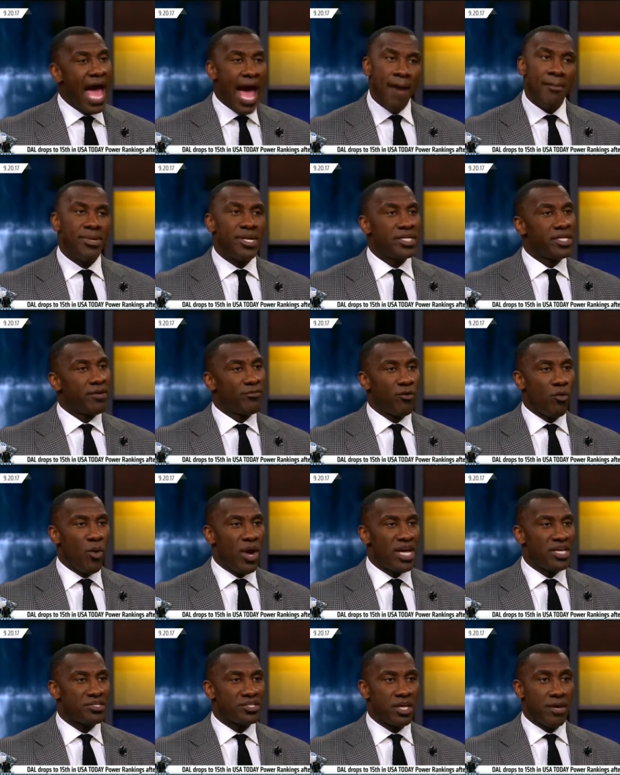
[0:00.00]
How many
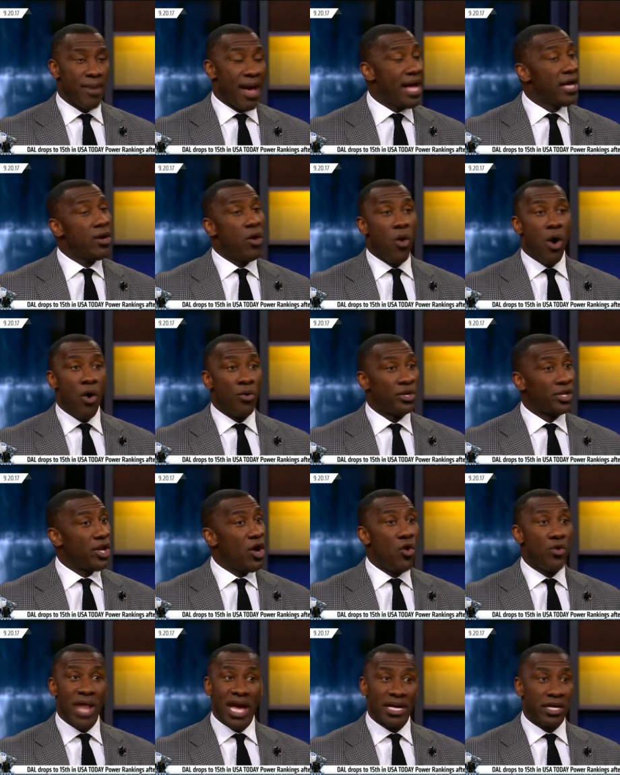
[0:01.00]
different ways, Skip? I can go on
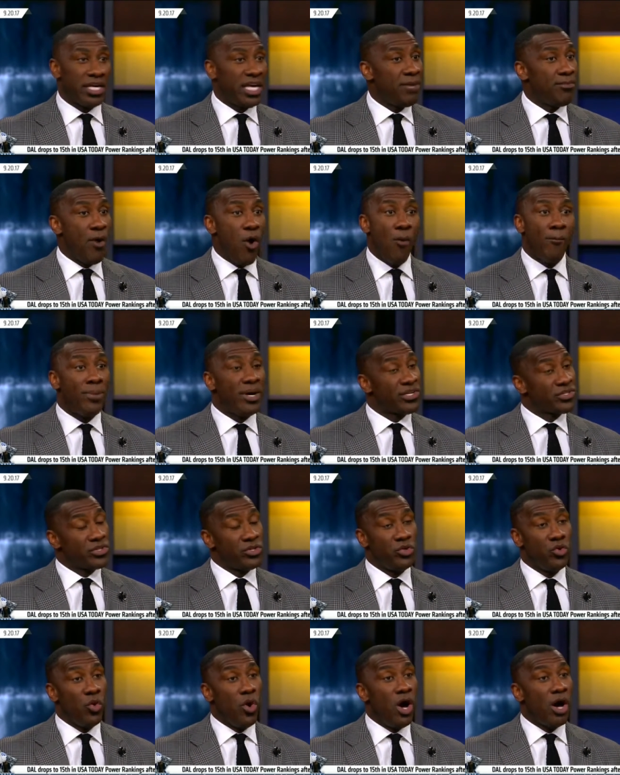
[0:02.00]
and on. I can keep on
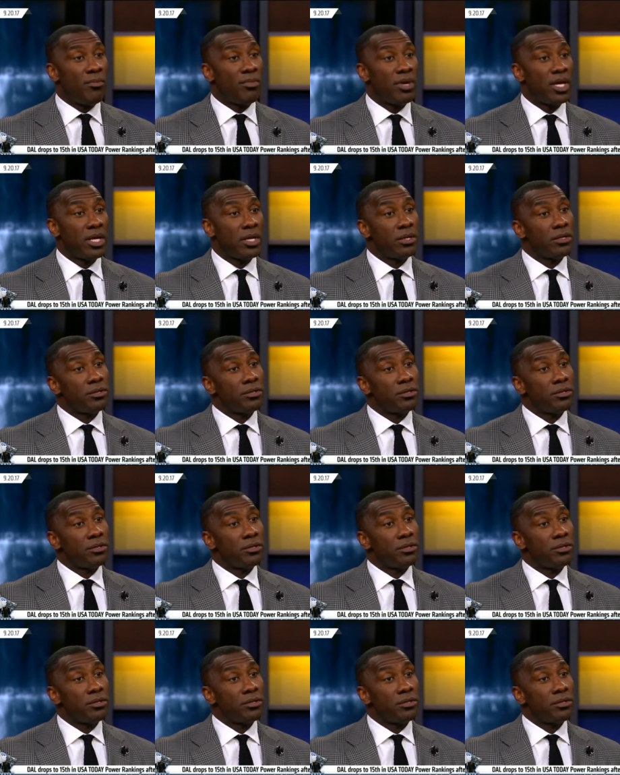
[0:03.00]
busting you up.